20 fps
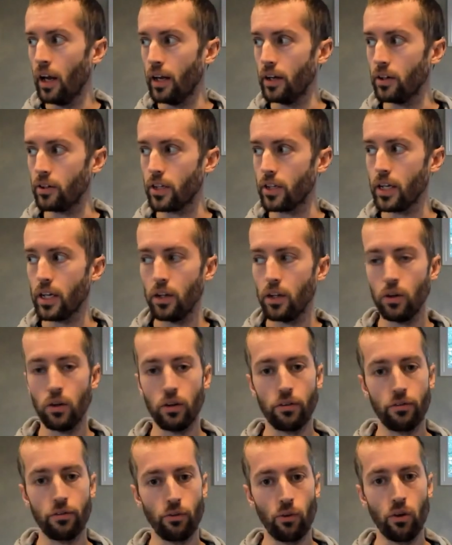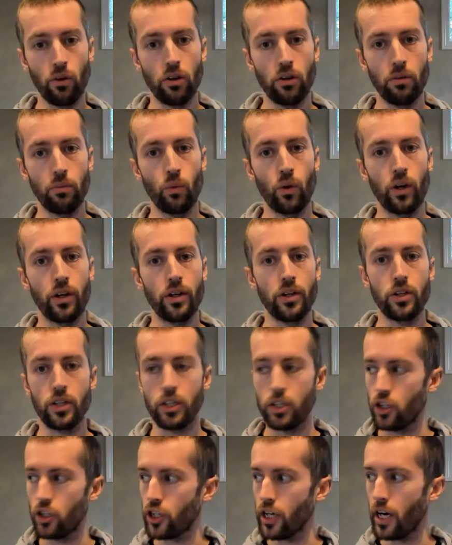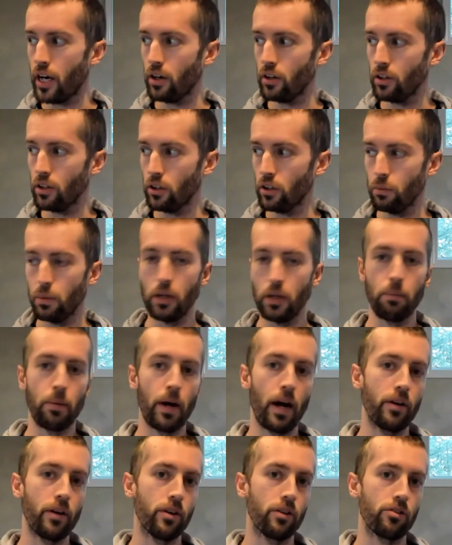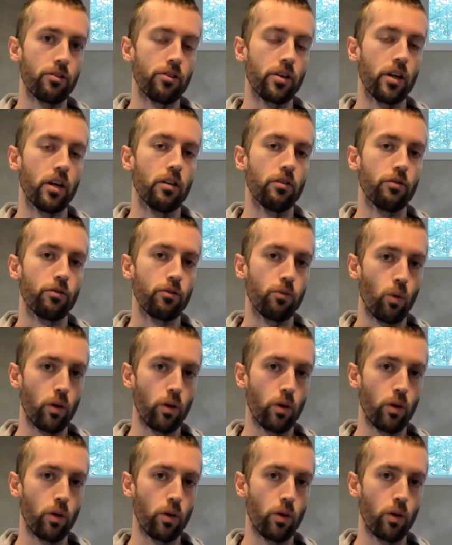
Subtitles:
It'll take you to a form where you can share a little bit about yourself,